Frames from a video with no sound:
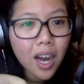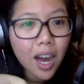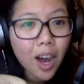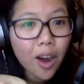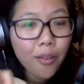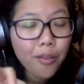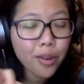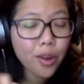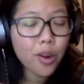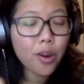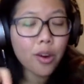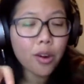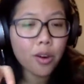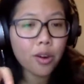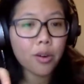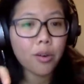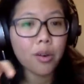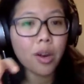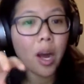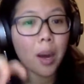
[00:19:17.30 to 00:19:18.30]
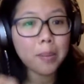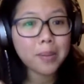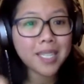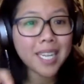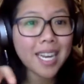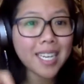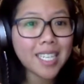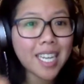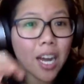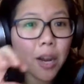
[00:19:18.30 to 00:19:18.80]
of your
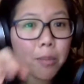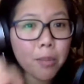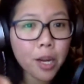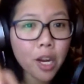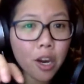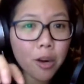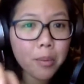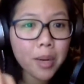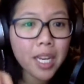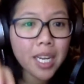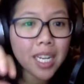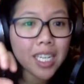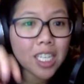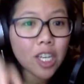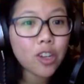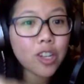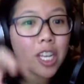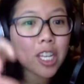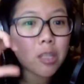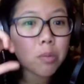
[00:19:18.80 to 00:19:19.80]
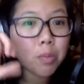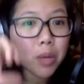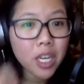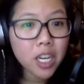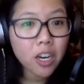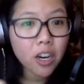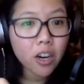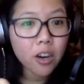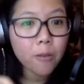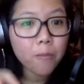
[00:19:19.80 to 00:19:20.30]
upside down pyramid until it gets
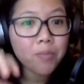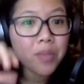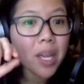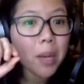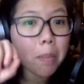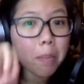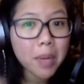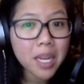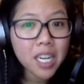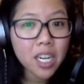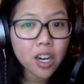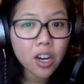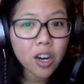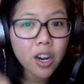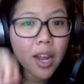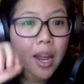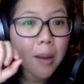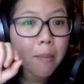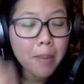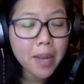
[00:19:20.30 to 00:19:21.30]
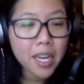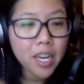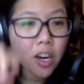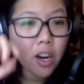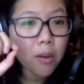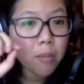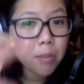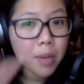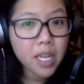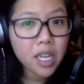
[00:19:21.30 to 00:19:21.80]
bigger and bigger and bigger
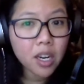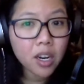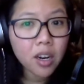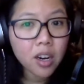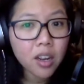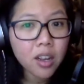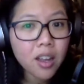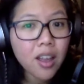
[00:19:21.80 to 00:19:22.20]
and bigger.